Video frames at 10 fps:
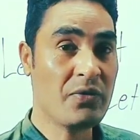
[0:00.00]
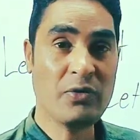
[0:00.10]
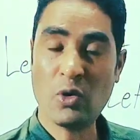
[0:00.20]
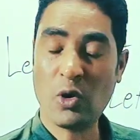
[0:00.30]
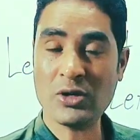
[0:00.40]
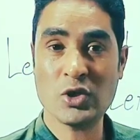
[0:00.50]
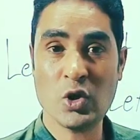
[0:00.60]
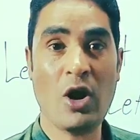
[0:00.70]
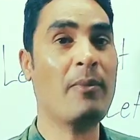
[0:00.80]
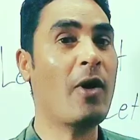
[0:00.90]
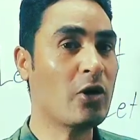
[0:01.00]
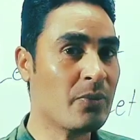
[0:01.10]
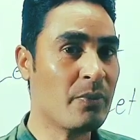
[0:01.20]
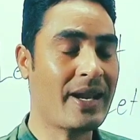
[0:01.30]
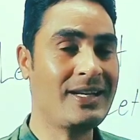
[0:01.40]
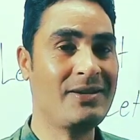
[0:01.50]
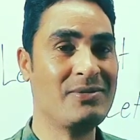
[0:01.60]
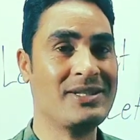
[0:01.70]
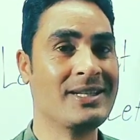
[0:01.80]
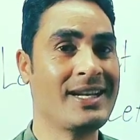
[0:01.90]
don't know about imperative
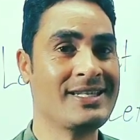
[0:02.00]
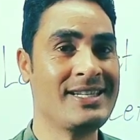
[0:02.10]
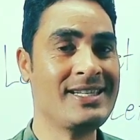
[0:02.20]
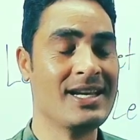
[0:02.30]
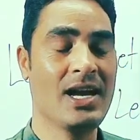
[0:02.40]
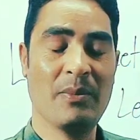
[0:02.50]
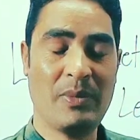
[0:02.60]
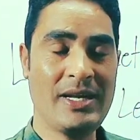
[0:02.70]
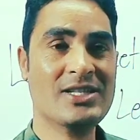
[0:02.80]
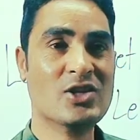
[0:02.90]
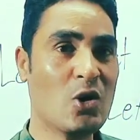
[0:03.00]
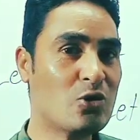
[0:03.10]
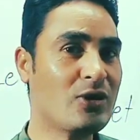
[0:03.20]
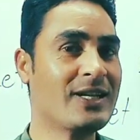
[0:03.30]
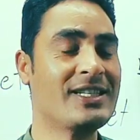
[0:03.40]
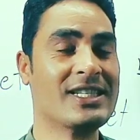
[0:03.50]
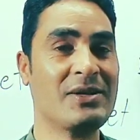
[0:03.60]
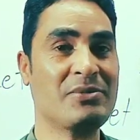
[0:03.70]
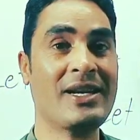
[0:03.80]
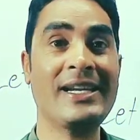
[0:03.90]
sentences, please go to the
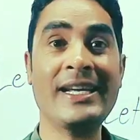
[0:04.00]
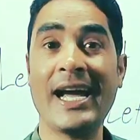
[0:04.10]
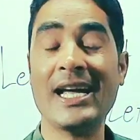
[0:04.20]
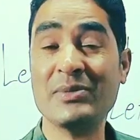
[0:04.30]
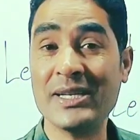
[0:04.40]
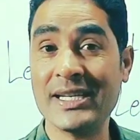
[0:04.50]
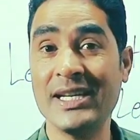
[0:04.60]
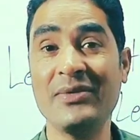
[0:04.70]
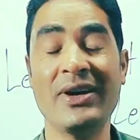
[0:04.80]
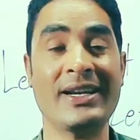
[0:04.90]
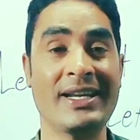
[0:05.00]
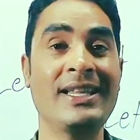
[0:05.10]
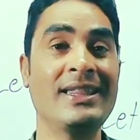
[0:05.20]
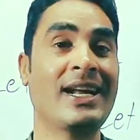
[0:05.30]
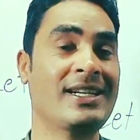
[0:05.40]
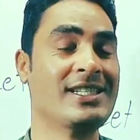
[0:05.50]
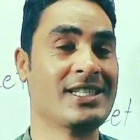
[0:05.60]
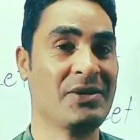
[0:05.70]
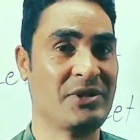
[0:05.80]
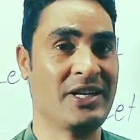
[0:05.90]
description. Link has been given in the
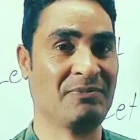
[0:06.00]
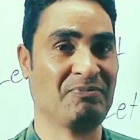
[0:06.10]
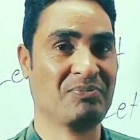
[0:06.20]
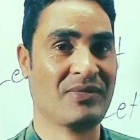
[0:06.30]
description.